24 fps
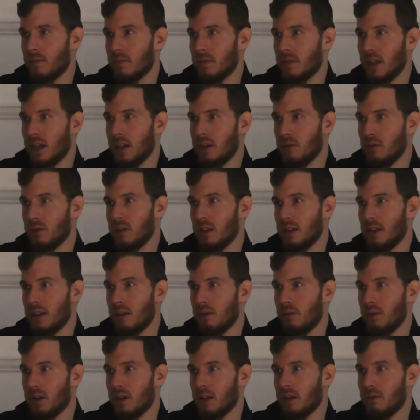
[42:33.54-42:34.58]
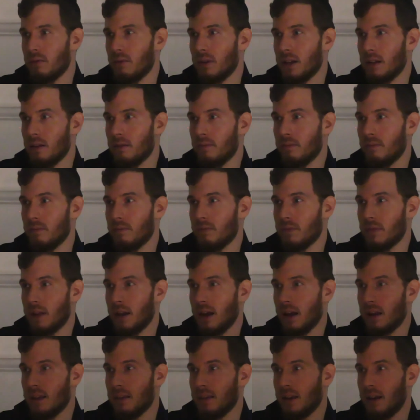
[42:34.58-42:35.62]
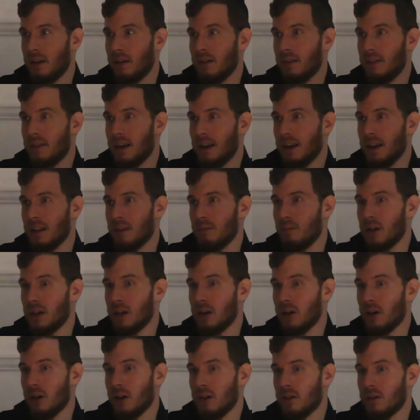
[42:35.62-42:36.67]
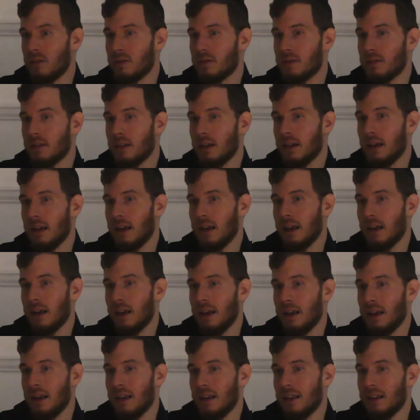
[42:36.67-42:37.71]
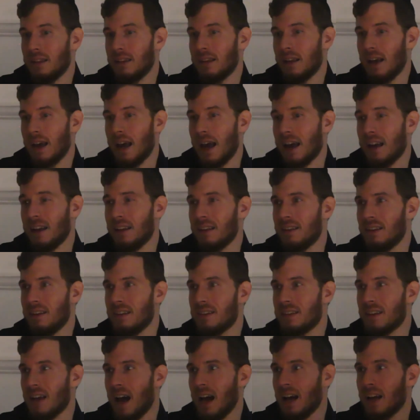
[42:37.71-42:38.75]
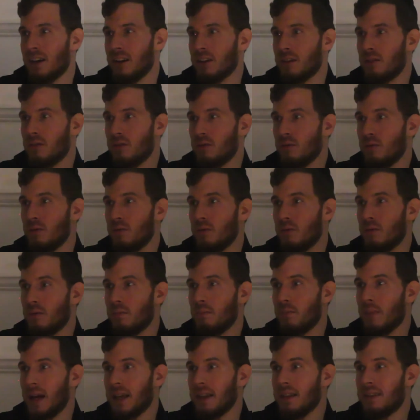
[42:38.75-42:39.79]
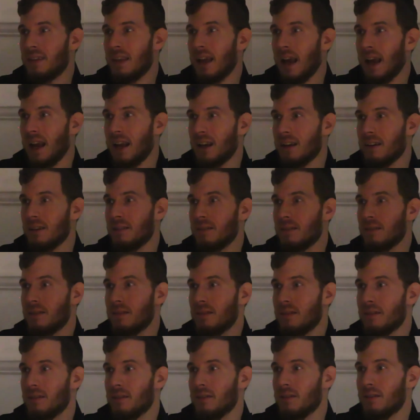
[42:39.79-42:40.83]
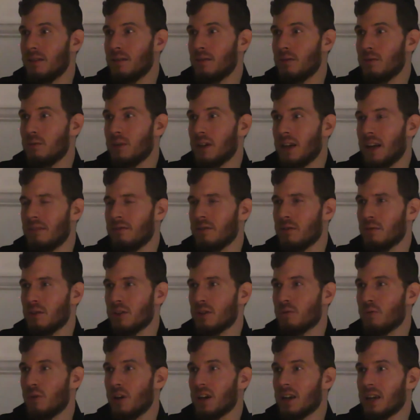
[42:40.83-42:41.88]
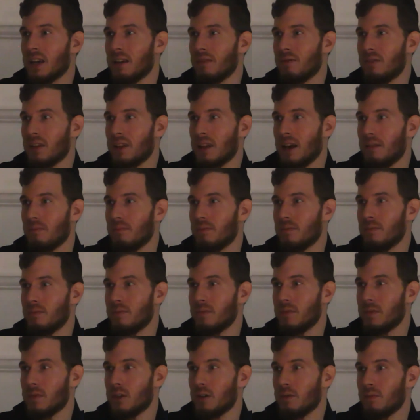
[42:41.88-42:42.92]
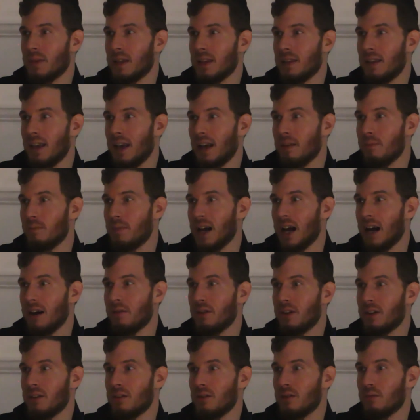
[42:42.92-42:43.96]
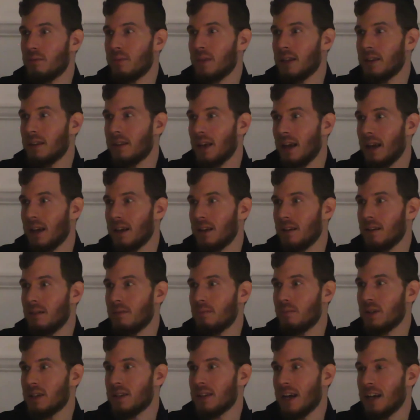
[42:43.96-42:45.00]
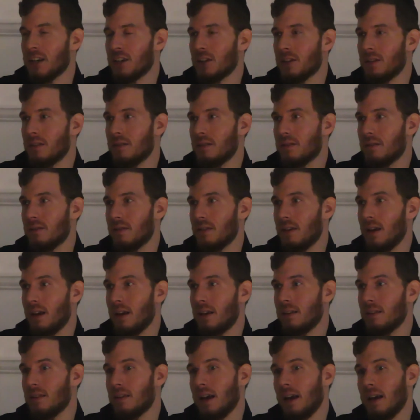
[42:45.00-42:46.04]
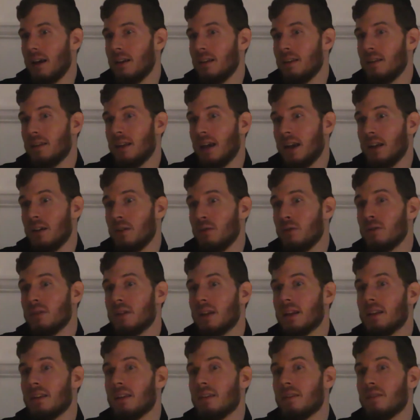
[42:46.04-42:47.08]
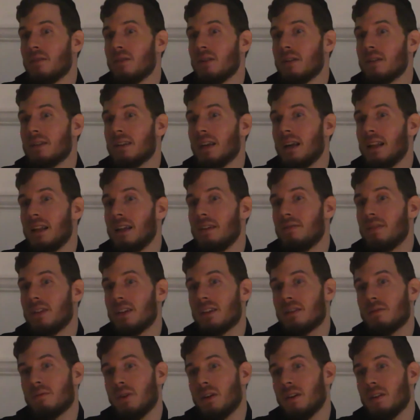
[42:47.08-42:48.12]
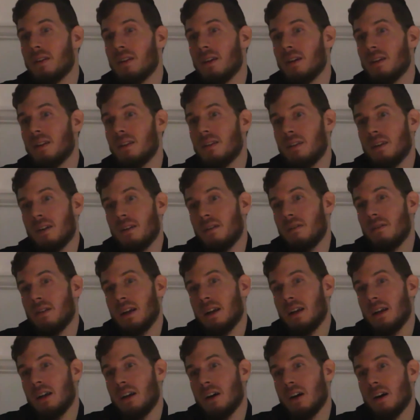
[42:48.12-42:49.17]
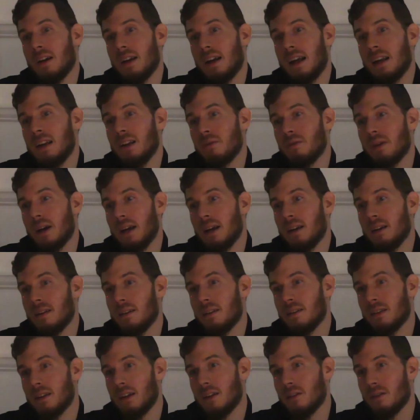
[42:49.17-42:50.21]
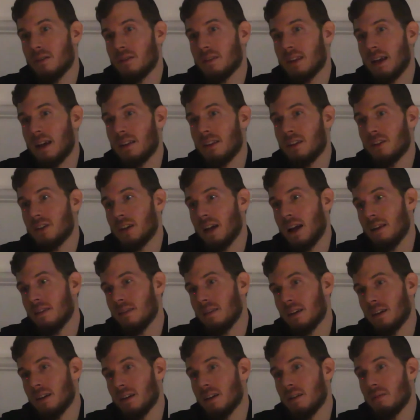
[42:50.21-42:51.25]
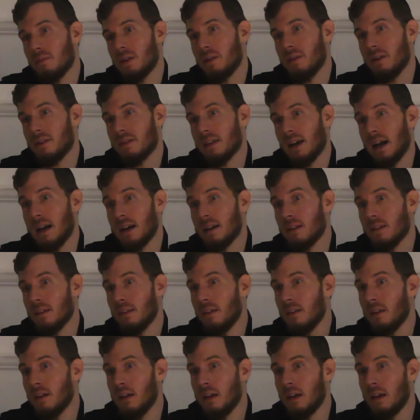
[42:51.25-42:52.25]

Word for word: They knew that they weren't real. And they did it because they had a desire to maintain whatever was working for them, to maintain power, to maintain possessions. And they knew that as soon as they leave this world, they're already gone anyway. They don't stand a chance. They're going to be recycled.